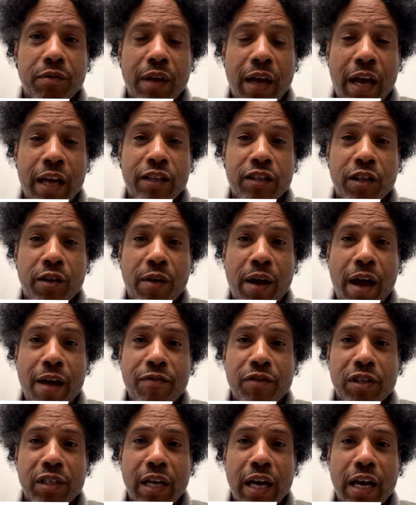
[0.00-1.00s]
as their
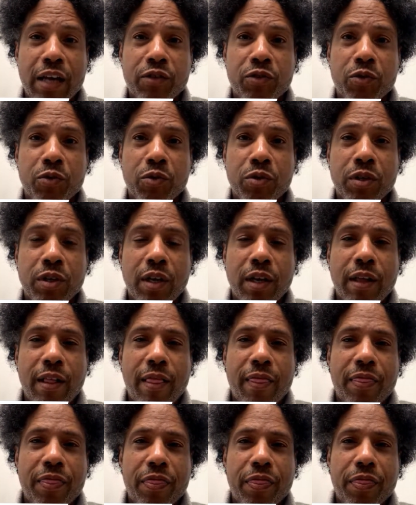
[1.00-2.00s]
advertisers,
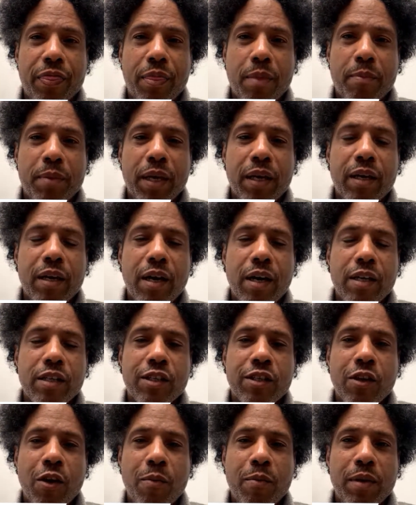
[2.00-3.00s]
because
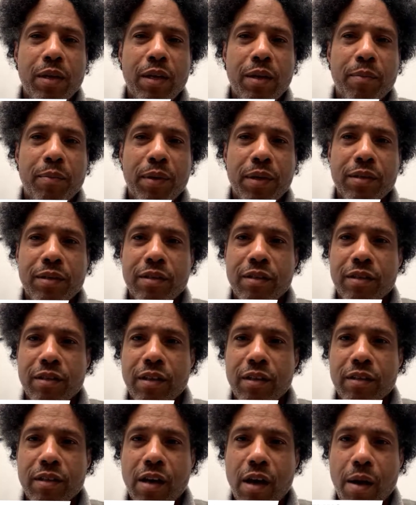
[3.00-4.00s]
so many
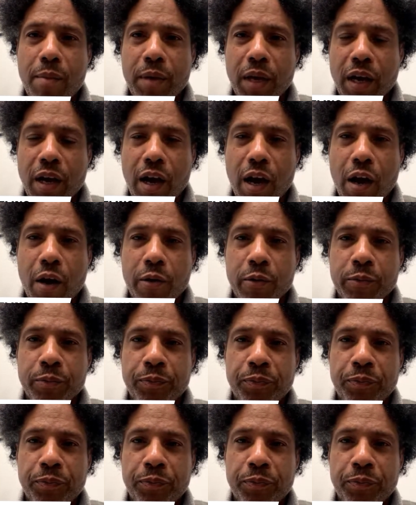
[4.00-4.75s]
businesses come and go,